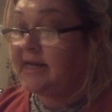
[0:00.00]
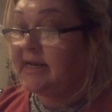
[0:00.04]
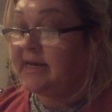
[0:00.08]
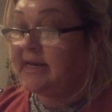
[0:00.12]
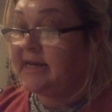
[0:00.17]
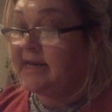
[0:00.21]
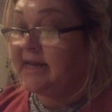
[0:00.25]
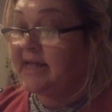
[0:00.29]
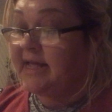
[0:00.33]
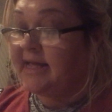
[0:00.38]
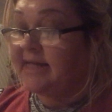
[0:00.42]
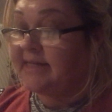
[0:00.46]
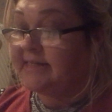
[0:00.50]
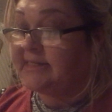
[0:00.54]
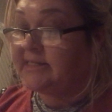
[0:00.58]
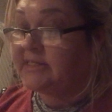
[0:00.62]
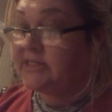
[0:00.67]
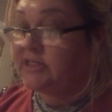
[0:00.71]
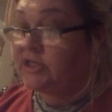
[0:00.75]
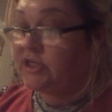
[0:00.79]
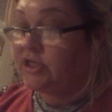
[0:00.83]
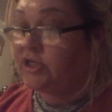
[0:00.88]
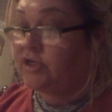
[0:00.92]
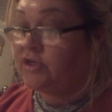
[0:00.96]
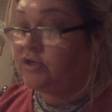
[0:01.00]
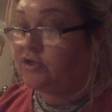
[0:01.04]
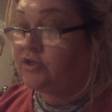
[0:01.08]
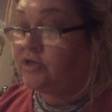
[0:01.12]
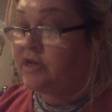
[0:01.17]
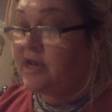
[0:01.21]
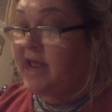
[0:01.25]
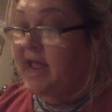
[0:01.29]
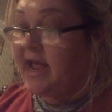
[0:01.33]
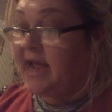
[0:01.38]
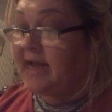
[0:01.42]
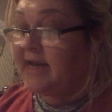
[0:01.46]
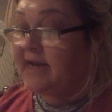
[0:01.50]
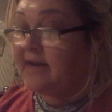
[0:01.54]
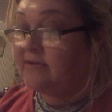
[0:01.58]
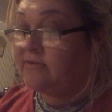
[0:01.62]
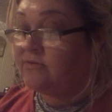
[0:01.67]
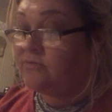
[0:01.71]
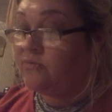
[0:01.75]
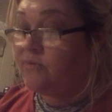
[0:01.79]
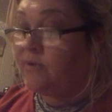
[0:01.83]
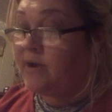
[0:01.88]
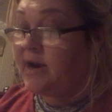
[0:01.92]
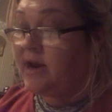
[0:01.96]
Let's do
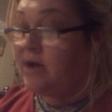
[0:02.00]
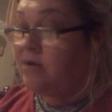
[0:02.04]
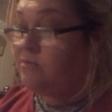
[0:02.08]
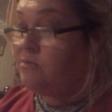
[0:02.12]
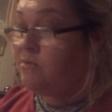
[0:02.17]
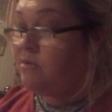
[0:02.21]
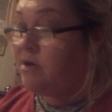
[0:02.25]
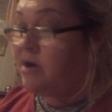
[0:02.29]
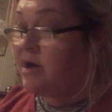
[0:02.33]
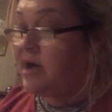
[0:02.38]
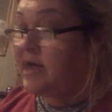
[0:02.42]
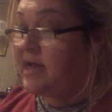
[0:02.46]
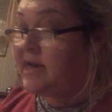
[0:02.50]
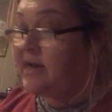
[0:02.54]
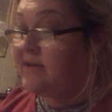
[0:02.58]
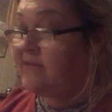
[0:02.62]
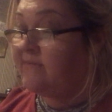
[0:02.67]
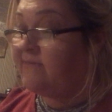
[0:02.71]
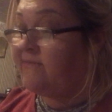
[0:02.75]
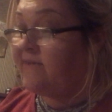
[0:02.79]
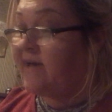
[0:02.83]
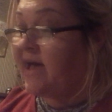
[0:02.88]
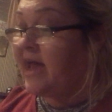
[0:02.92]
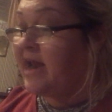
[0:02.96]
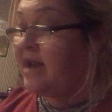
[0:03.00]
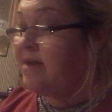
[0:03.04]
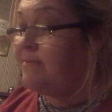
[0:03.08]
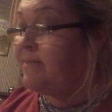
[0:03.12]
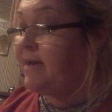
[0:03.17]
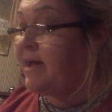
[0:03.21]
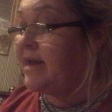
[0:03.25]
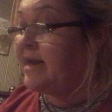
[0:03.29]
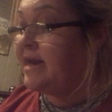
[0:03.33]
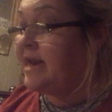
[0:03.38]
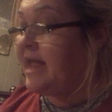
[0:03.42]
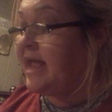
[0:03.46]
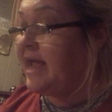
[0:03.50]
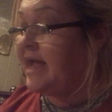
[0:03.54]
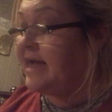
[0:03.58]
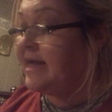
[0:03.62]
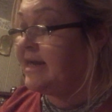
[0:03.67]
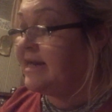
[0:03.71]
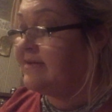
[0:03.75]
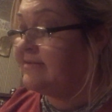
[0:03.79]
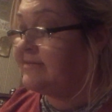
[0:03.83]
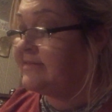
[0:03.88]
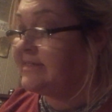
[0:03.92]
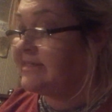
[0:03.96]
negative 21 divided by
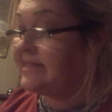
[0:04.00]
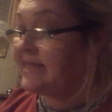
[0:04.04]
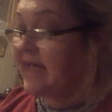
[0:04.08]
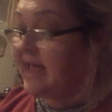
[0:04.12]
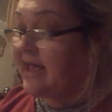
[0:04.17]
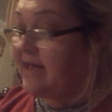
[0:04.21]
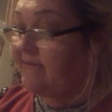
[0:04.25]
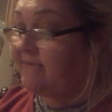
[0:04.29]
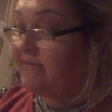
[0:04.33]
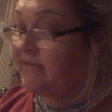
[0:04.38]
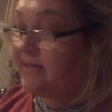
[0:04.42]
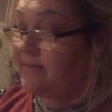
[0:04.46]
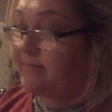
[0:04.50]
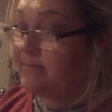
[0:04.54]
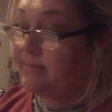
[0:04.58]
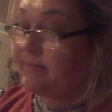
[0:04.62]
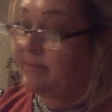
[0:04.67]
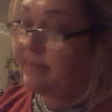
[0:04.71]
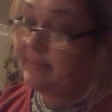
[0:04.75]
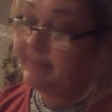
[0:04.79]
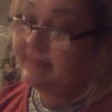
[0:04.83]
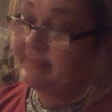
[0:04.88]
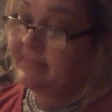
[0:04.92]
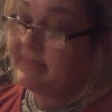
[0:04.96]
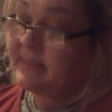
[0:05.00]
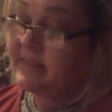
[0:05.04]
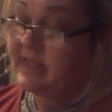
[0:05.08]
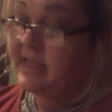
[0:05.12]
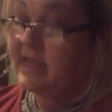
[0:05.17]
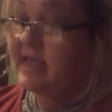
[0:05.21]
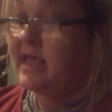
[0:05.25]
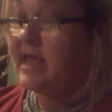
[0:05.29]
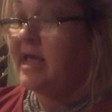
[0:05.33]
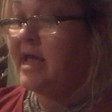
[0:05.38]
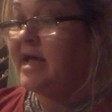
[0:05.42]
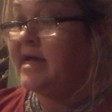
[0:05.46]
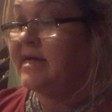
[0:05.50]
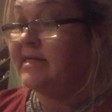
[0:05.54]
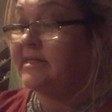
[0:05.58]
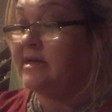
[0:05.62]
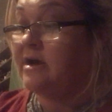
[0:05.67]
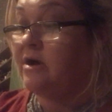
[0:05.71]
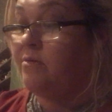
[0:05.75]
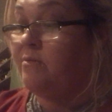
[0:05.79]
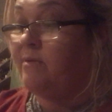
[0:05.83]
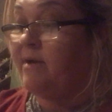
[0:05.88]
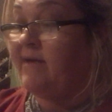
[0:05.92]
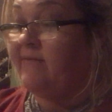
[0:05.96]
negative 7.
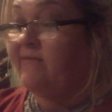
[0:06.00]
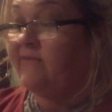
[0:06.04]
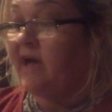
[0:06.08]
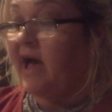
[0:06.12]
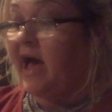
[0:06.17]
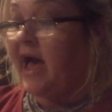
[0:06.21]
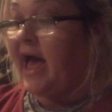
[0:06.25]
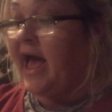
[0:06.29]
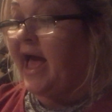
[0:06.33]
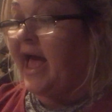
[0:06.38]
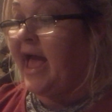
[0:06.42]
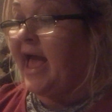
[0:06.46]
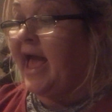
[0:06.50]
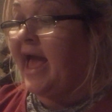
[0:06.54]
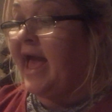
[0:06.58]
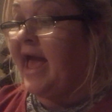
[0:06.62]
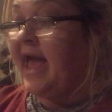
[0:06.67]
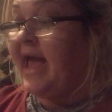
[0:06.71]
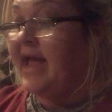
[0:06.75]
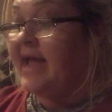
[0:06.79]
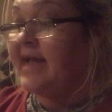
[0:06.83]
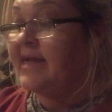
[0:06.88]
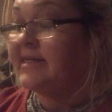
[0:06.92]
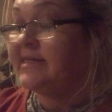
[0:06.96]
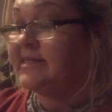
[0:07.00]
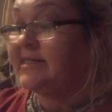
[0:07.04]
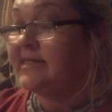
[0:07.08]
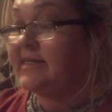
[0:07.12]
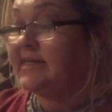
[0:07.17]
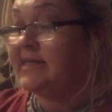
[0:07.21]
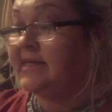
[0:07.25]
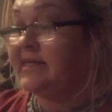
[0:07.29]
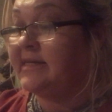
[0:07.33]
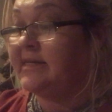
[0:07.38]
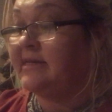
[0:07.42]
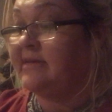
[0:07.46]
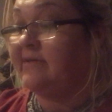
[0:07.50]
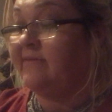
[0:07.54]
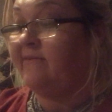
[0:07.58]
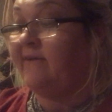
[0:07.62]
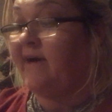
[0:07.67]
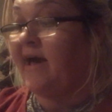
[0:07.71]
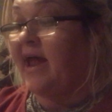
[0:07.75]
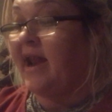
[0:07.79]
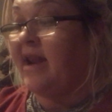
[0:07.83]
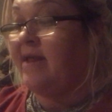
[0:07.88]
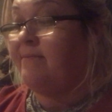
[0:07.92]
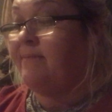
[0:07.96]
So we've got hate
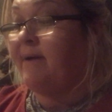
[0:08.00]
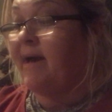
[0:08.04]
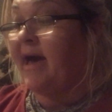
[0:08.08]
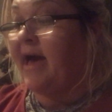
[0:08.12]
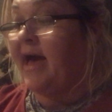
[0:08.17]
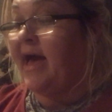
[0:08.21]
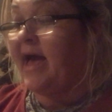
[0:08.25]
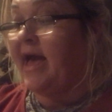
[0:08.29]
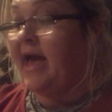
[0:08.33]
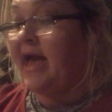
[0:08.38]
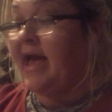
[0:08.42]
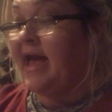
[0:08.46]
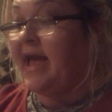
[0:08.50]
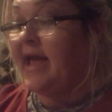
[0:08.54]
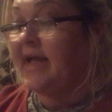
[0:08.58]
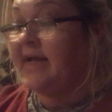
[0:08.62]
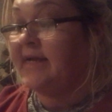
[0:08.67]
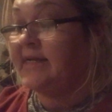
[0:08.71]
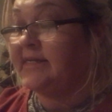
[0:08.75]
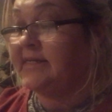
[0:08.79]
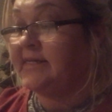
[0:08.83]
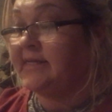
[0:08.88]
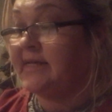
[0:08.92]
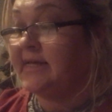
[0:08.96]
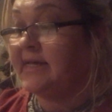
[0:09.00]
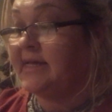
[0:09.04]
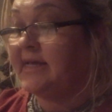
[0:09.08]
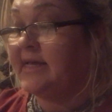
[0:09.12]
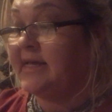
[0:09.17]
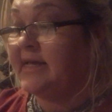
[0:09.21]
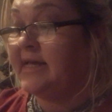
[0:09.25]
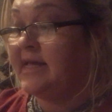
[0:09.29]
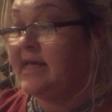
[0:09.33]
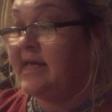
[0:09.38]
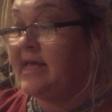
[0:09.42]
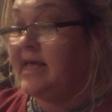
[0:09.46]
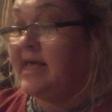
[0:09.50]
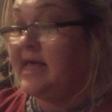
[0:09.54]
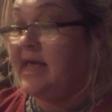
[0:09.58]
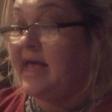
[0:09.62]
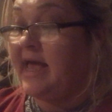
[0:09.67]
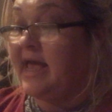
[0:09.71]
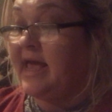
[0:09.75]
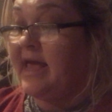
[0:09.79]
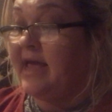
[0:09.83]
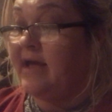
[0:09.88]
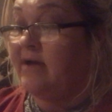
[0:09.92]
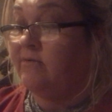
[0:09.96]
divided by hate
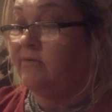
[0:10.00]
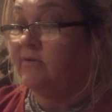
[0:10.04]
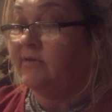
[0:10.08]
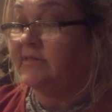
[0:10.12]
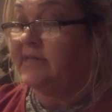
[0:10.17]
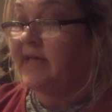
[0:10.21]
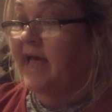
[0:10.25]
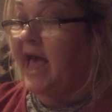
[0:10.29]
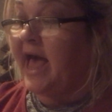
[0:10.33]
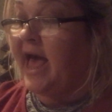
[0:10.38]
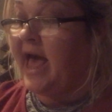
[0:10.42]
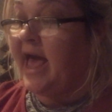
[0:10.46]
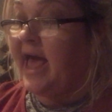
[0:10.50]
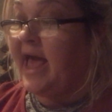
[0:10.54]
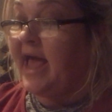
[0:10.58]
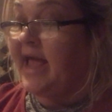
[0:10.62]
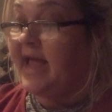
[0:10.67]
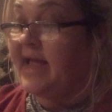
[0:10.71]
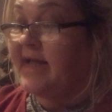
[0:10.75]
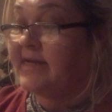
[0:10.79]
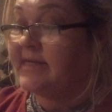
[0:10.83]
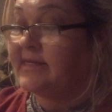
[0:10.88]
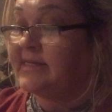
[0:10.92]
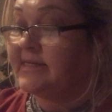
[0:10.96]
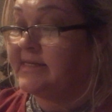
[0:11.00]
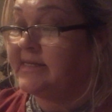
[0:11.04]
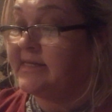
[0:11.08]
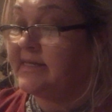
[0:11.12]
equals hate.